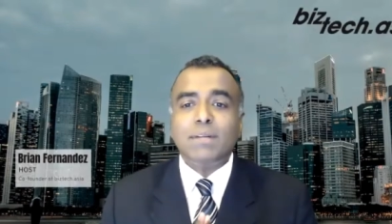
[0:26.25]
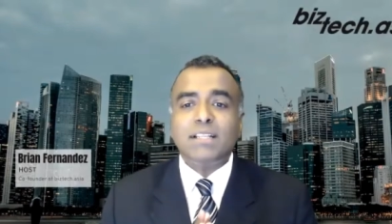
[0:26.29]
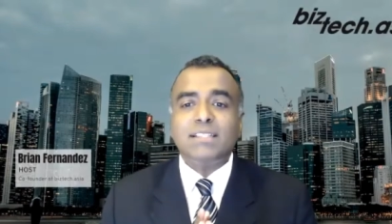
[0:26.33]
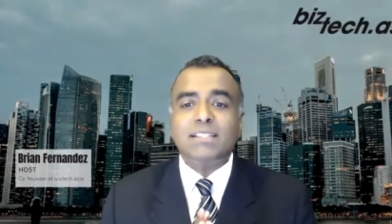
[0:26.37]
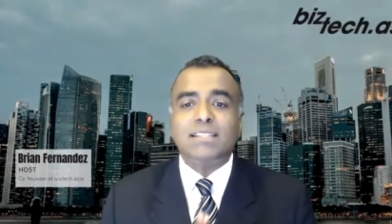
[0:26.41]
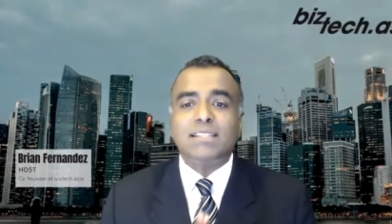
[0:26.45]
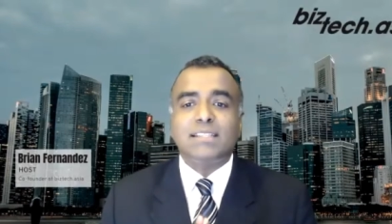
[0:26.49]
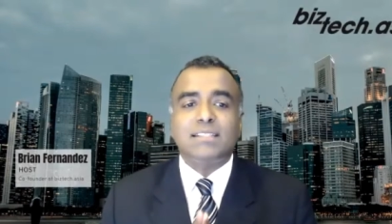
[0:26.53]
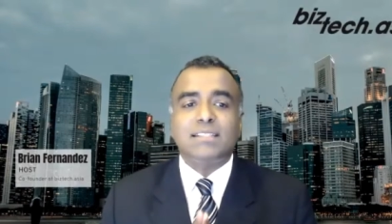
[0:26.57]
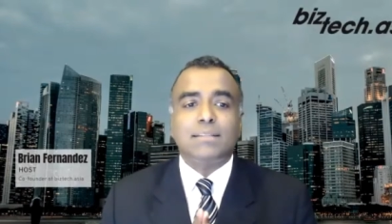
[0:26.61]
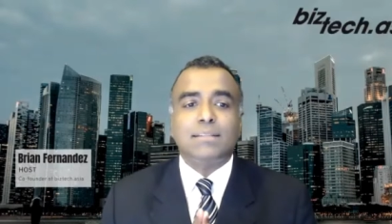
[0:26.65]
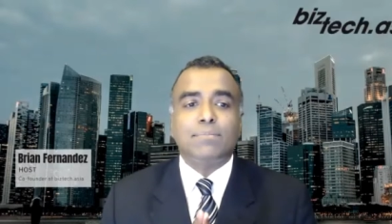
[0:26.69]

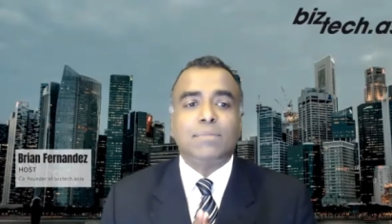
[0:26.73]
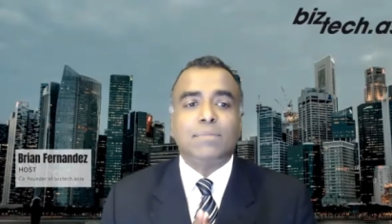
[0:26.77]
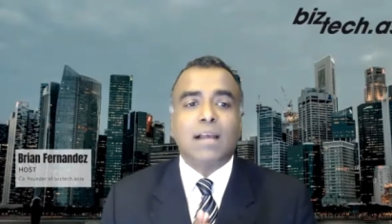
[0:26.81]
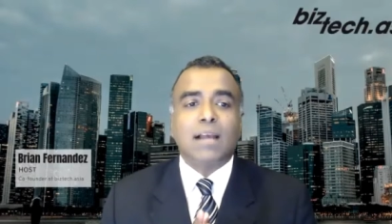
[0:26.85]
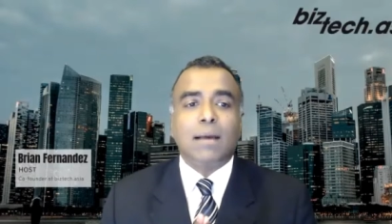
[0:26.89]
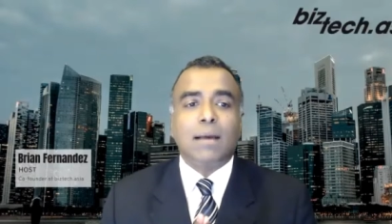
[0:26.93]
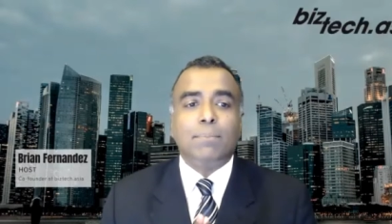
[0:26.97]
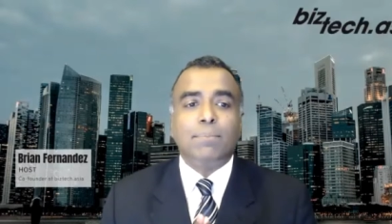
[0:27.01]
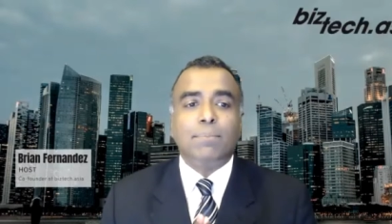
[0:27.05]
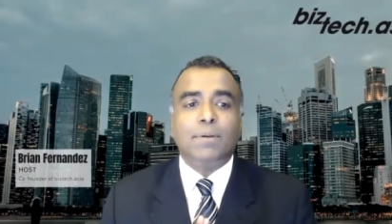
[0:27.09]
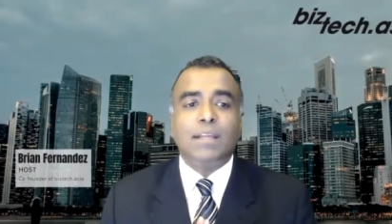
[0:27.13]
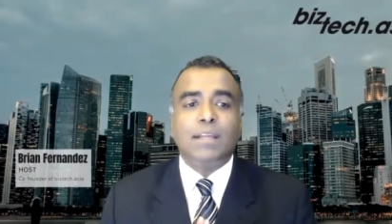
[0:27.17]
system
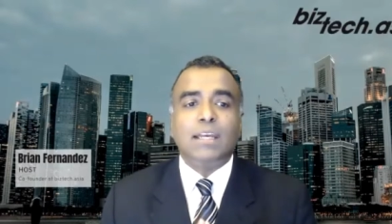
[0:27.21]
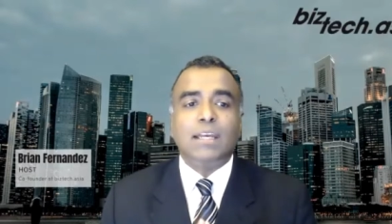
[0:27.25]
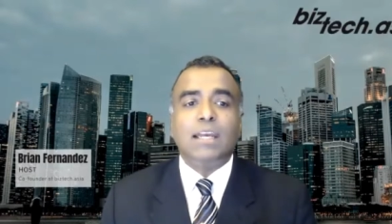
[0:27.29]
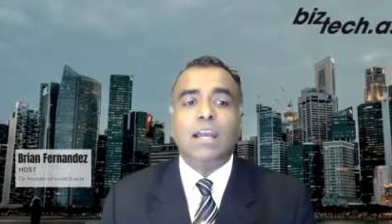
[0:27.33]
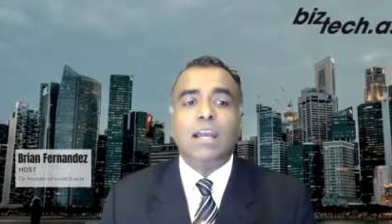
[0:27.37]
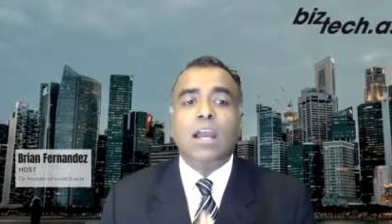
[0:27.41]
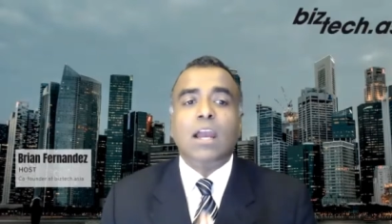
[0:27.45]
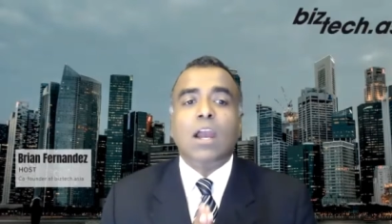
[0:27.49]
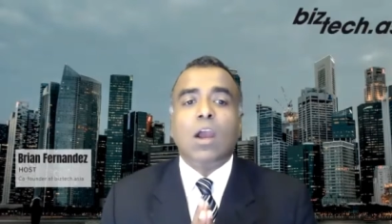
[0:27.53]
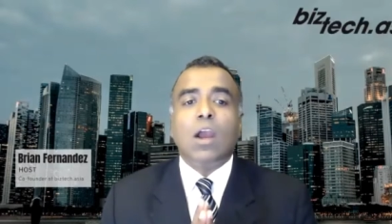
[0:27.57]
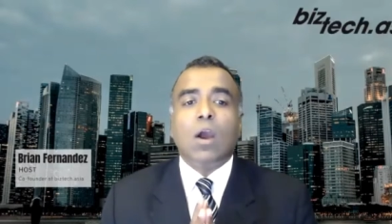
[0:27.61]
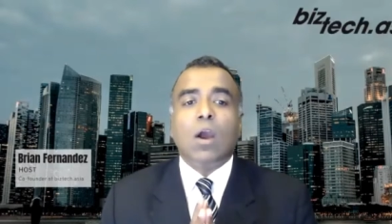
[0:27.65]
company
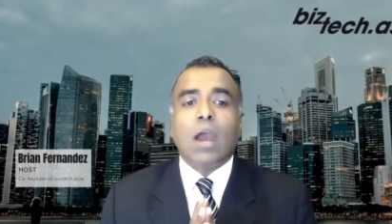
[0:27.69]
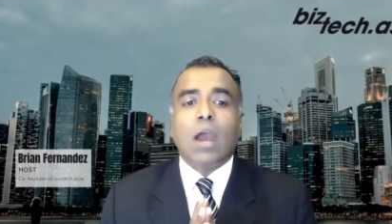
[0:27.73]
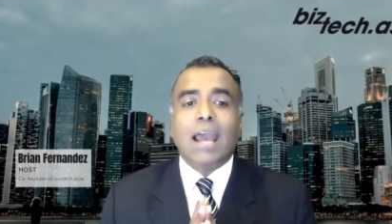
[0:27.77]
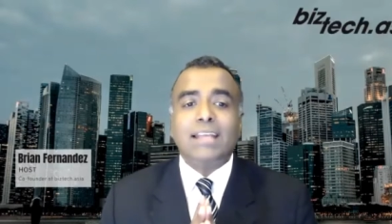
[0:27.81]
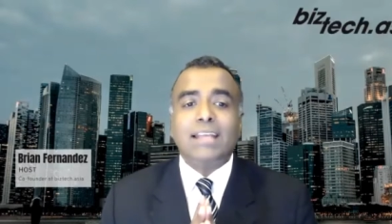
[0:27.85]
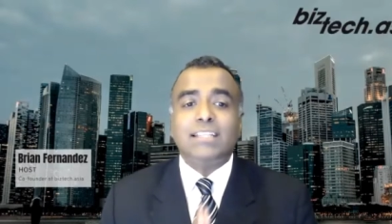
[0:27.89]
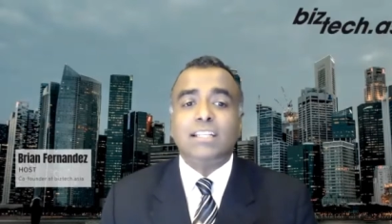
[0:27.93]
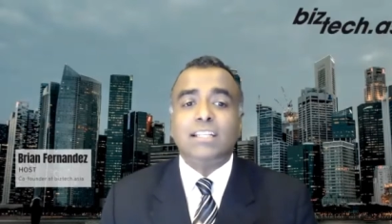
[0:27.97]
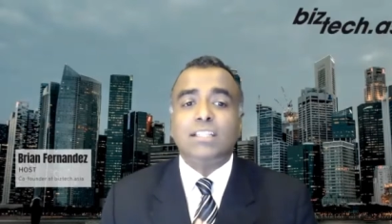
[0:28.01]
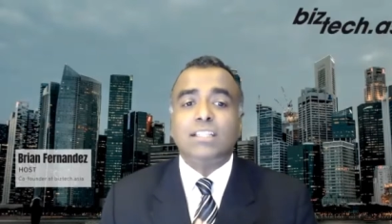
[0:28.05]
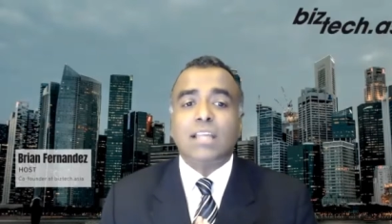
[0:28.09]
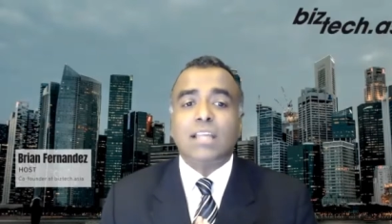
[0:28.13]

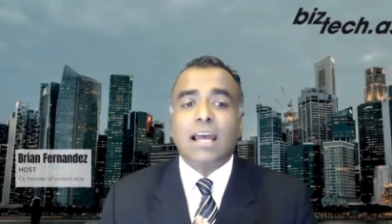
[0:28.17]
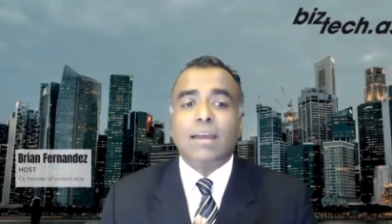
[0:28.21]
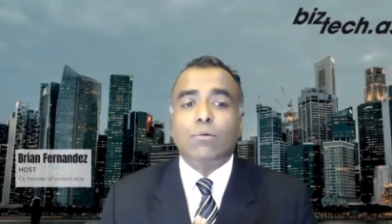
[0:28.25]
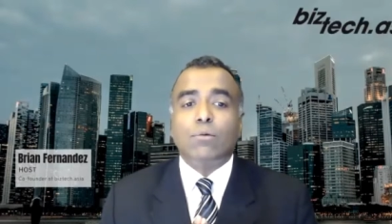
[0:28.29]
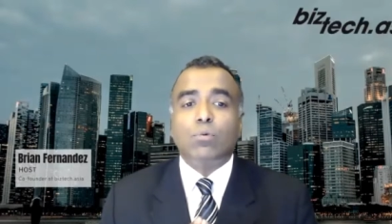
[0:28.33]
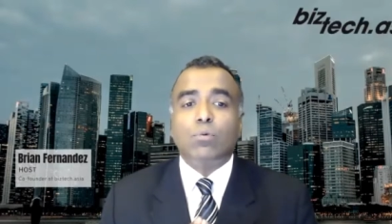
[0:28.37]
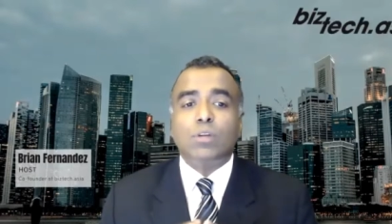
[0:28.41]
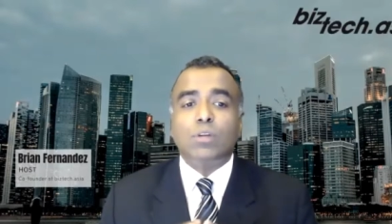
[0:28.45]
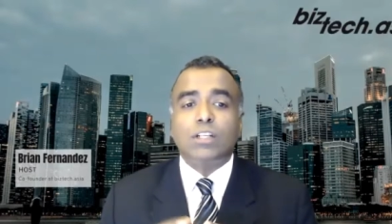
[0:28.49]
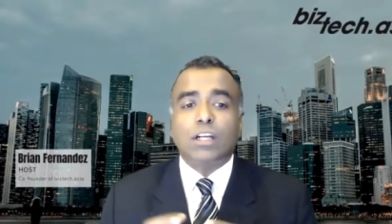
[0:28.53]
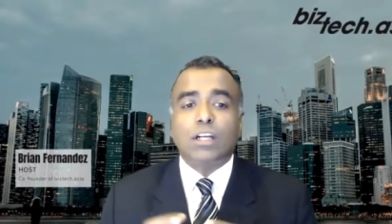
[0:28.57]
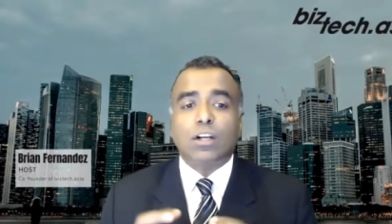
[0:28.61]

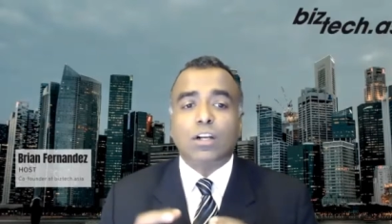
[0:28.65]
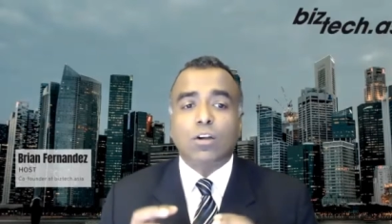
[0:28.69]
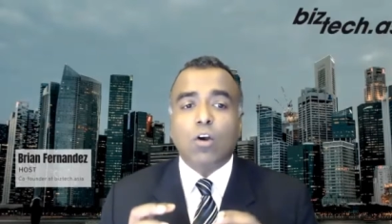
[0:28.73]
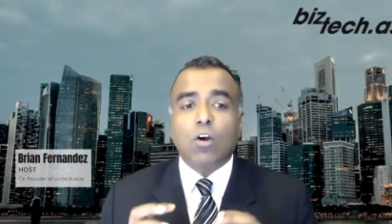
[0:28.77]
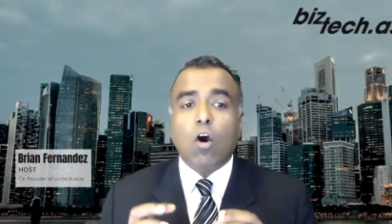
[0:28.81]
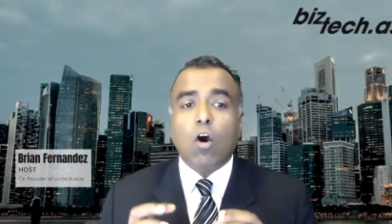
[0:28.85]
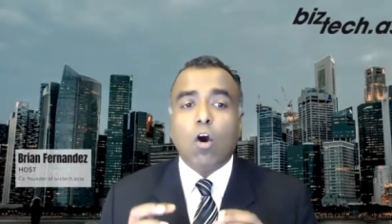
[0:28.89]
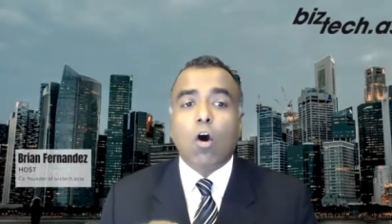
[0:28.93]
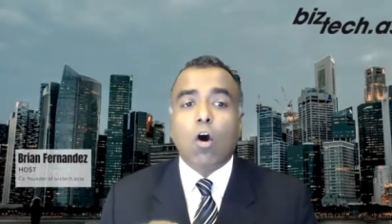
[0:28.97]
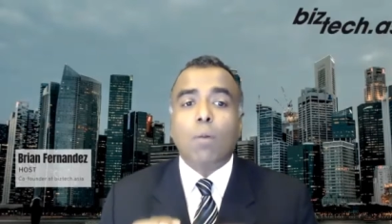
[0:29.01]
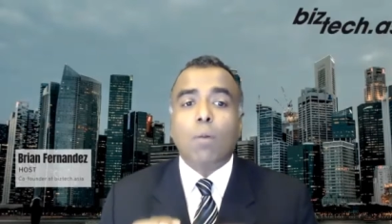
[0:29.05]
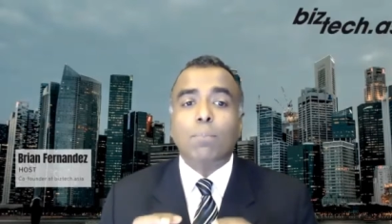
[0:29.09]
with a
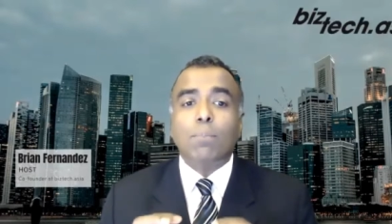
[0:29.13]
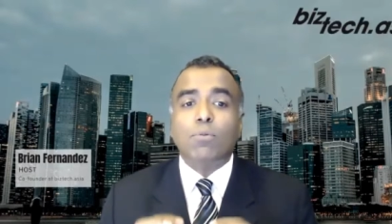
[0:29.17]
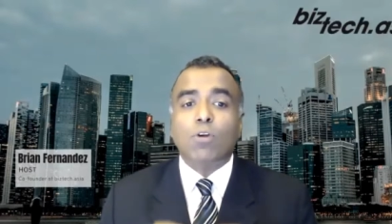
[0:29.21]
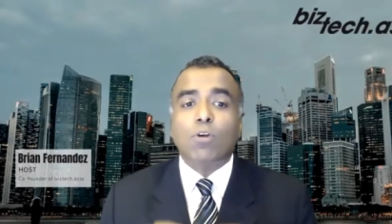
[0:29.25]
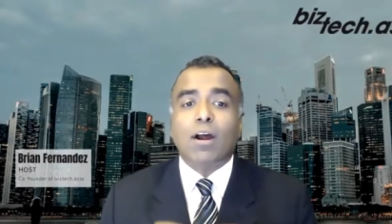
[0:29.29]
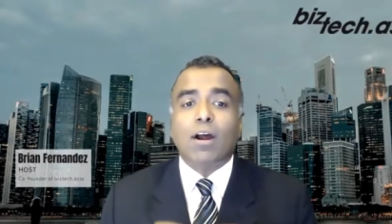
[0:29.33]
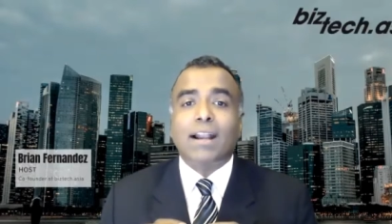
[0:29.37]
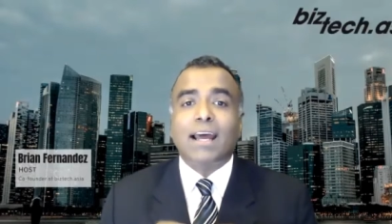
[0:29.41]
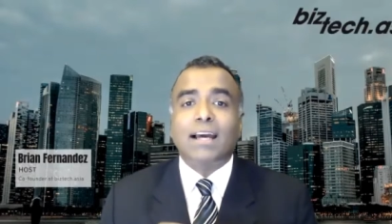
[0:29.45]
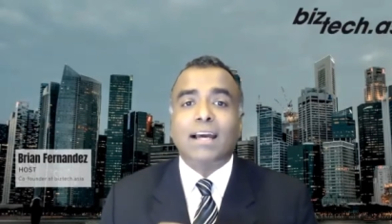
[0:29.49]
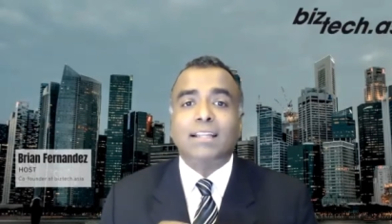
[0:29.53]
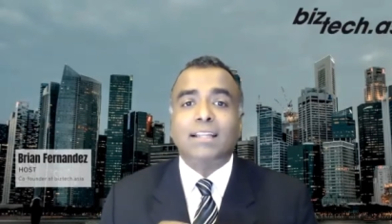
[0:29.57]
core
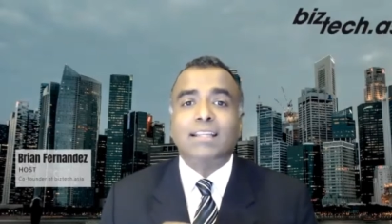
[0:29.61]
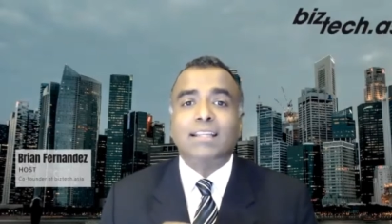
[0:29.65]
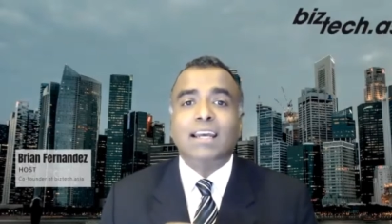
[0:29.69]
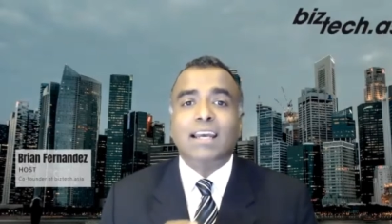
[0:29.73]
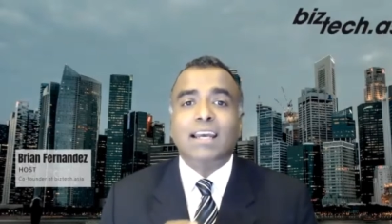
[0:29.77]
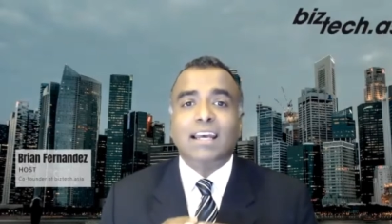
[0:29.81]
product